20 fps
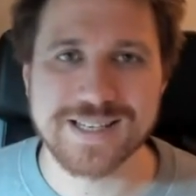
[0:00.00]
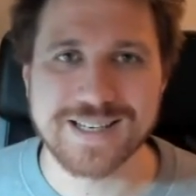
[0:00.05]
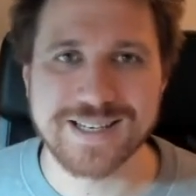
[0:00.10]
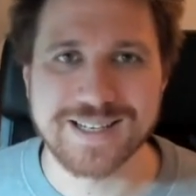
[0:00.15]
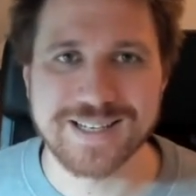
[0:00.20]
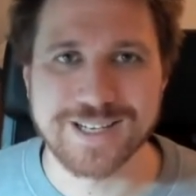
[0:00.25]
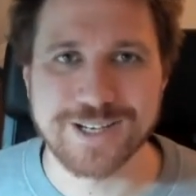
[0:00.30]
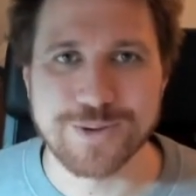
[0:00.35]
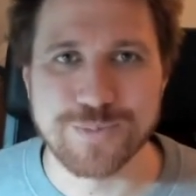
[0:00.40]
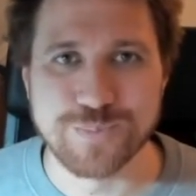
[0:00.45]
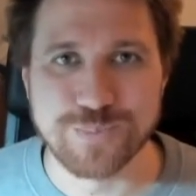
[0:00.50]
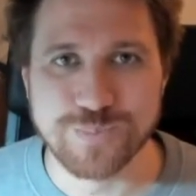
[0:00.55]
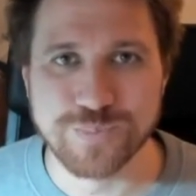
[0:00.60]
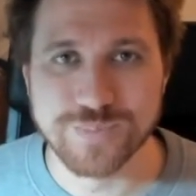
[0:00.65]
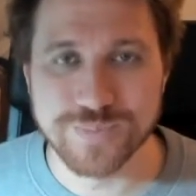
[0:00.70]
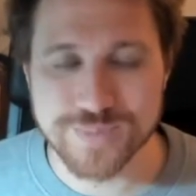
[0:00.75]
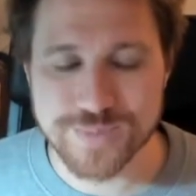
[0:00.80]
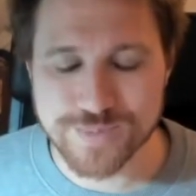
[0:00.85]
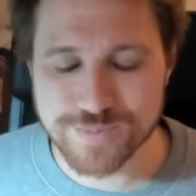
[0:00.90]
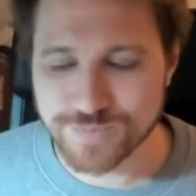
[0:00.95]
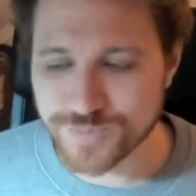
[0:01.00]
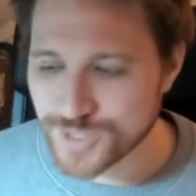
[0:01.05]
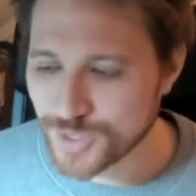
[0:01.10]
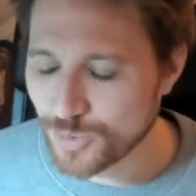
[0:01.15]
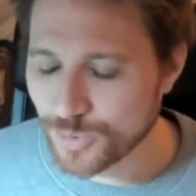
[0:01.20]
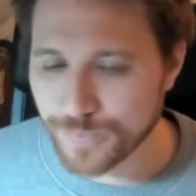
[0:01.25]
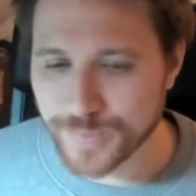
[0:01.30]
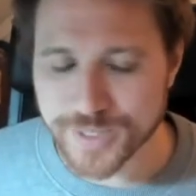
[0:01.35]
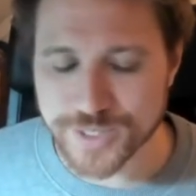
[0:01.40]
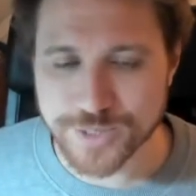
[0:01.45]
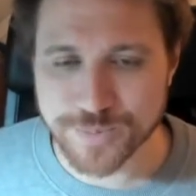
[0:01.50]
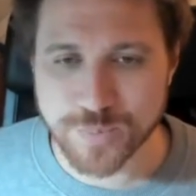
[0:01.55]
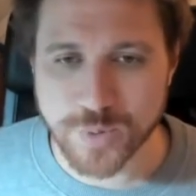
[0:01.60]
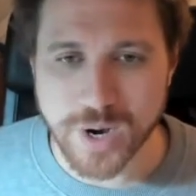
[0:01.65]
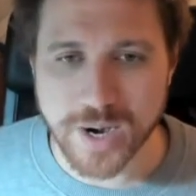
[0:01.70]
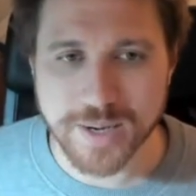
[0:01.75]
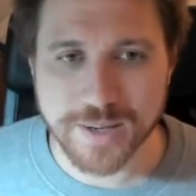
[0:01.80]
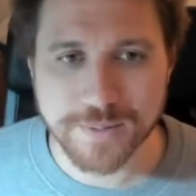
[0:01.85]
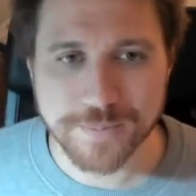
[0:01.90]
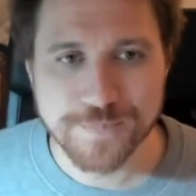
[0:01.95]
Zero Pitch
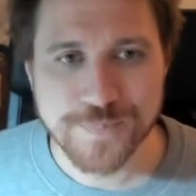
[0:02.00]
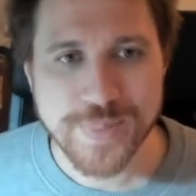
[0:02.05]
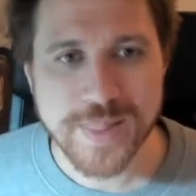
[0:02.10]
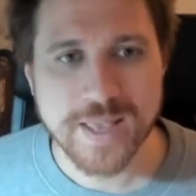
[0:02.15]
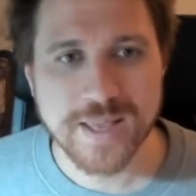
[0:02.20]
Briar.